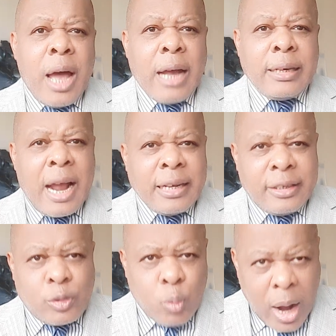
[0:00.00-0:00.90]
And
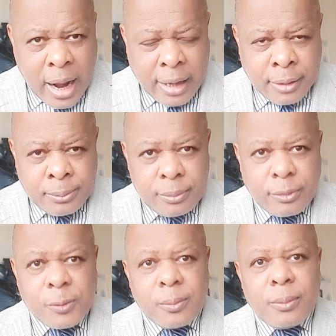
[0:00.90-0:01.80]
that is why
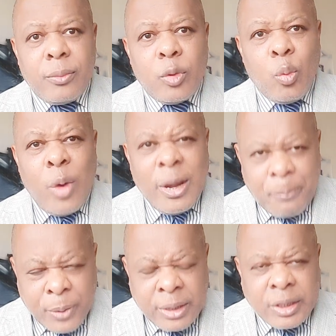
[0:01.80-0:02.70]

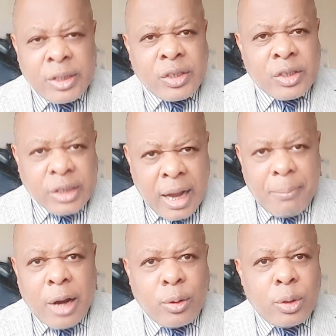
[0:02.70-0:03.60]
when British
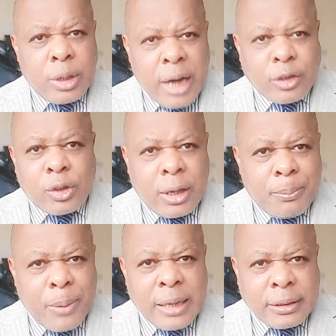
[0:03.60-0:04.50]
Cameroon National
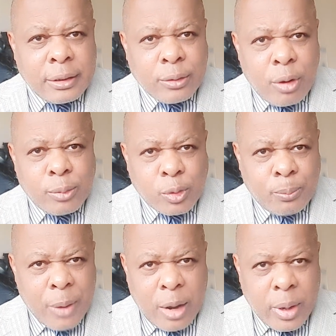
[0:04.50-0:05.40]
Party comes to
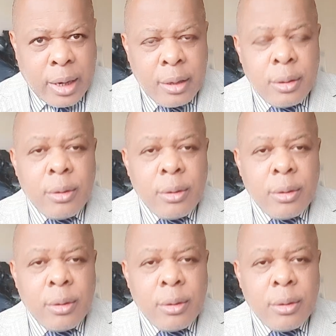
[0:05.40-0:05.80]
power,